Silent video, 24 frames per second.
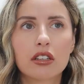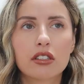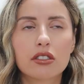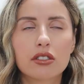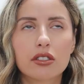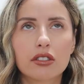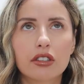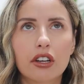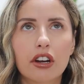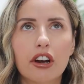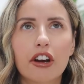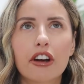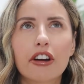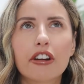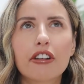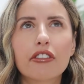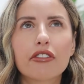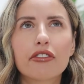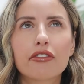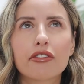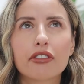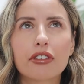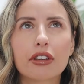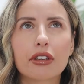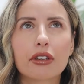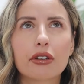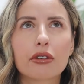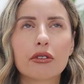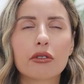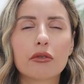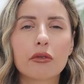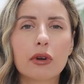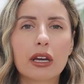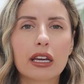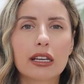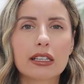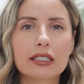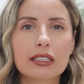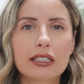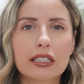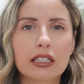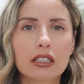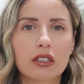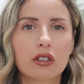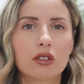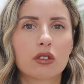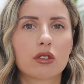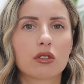So there are a few ways
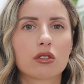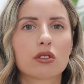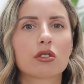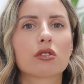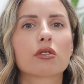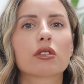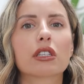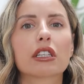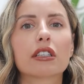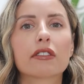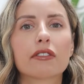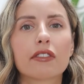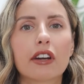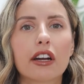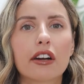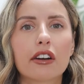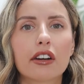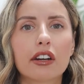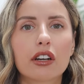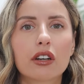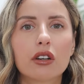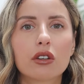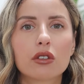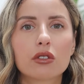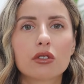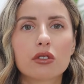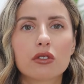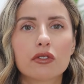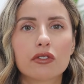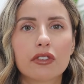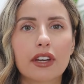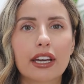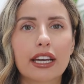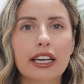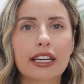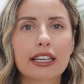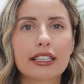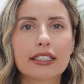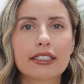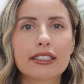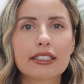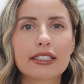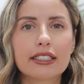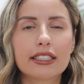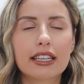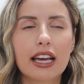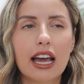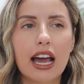that you could treat varicose
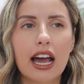veins,